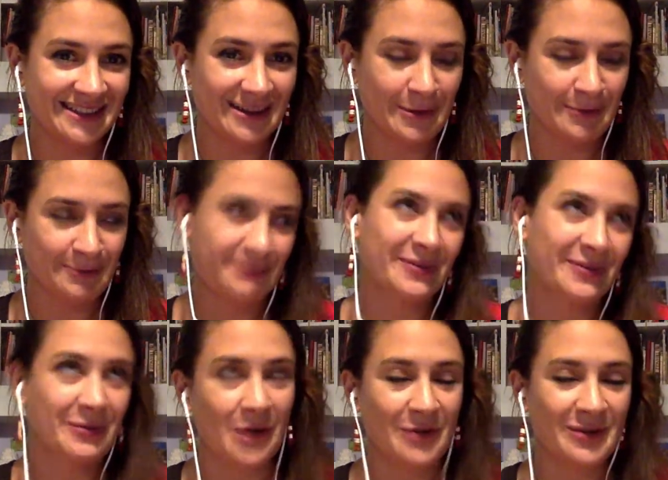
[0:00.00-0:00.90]
or
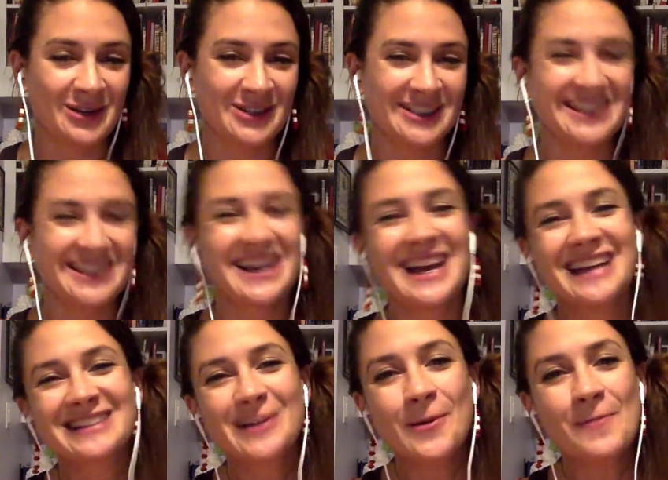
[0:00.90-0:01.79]
for our figures.
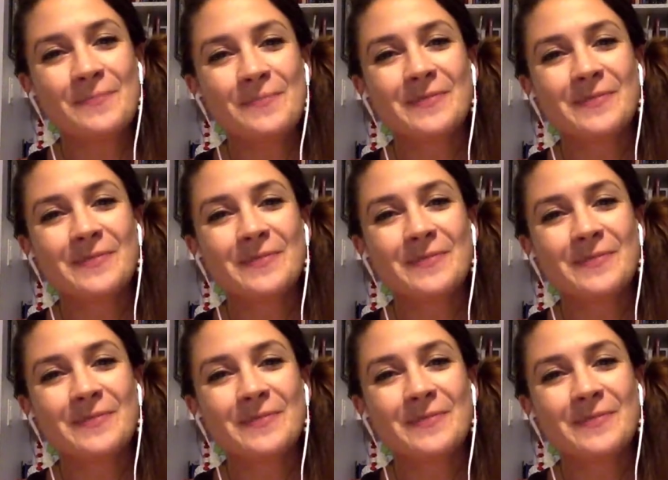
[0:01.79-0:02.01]
So